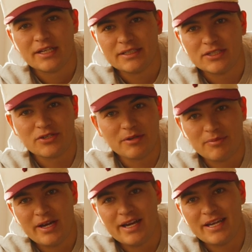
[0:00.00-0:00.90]
You can
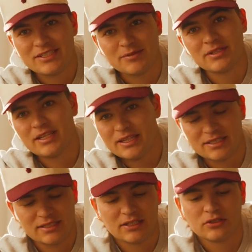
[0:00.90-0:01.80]
buy something like
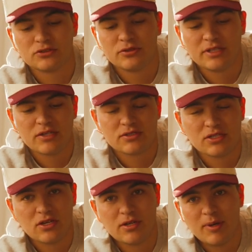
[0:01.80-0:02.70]
this, like a little
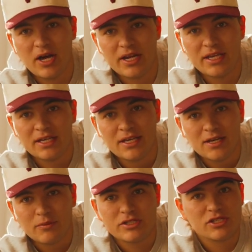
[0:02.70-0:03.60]
$2,000 body,
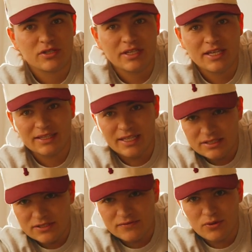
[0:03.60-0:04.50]
which you can get
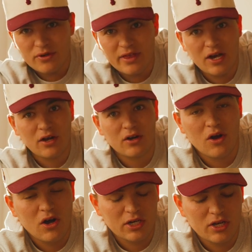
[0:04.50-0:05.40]
lenses for that
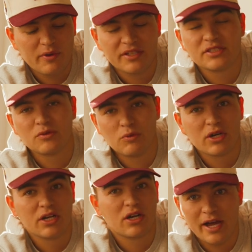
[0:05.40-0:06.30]
are going to
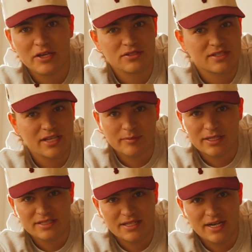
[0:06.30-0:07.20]
work. I use the same
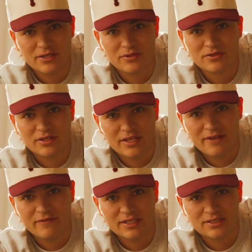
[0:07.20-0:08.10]
lenses that I used on the
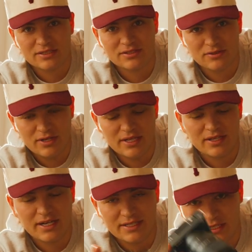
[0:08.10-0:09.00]
FX3 that
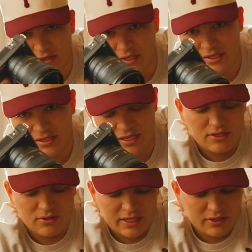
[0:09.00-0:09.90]
I did on this.
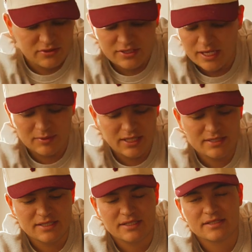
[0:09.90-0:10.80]
You can get those same
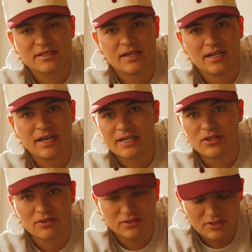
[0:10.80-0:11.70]
lenses,
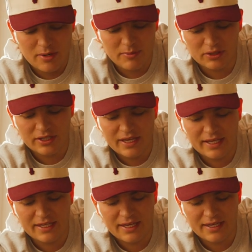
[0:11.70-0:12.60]
you can start building
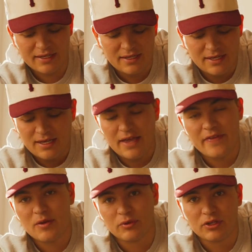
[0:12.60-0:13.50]
that kit, and
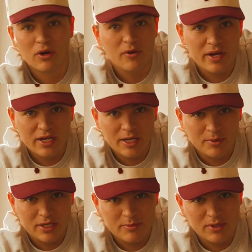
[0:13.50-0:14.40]
then when you are ready to
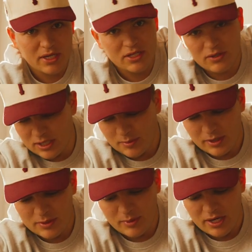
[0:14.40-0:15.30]
upgrade the body, you can
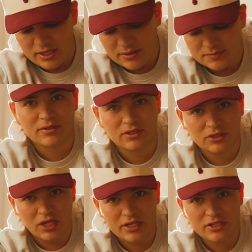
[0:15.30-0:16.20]
upgrade the body. A
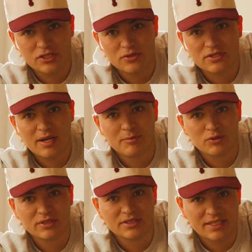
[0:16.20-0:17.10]
lot of the shoots that I'm
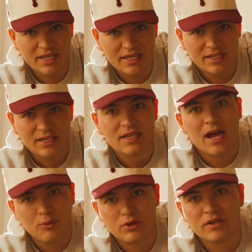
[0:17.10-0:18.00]
doing today,
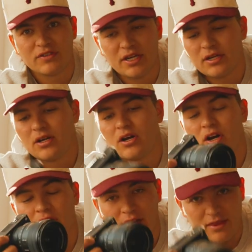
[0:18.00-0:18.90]
I would have done
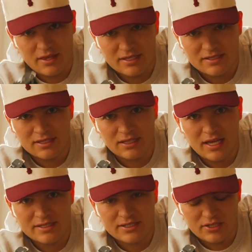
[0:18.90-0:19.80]
on this in the
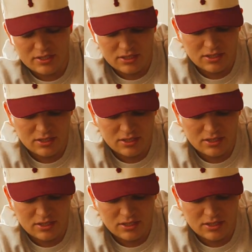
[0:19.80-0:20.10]
last year.